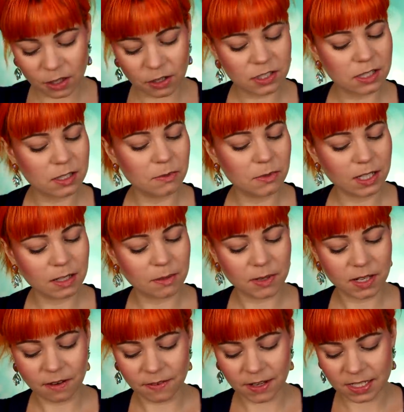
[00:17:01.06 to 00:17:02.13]
looks to be a
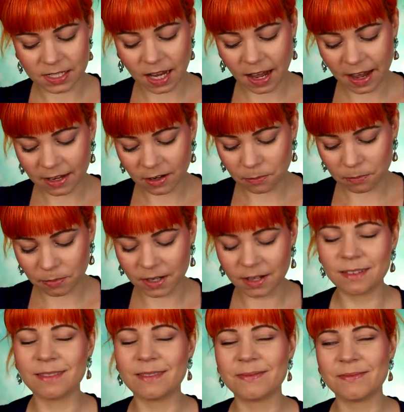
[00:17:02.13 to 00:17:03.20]
bit of a tiger print.
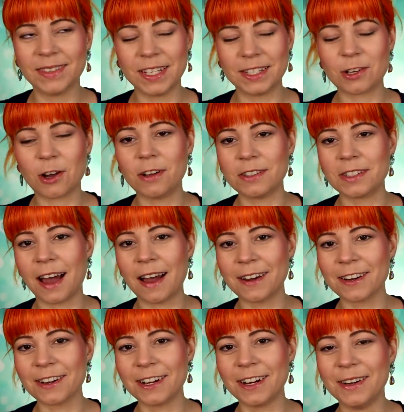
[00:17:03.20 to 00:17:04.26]
It's called
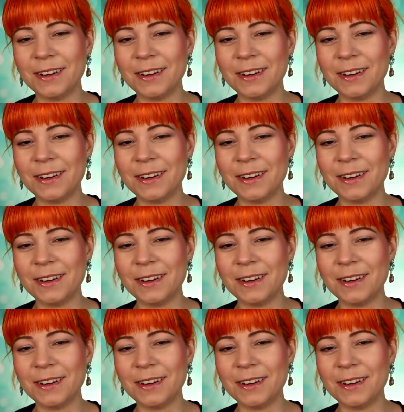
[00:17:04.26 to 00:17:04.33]
Tiger.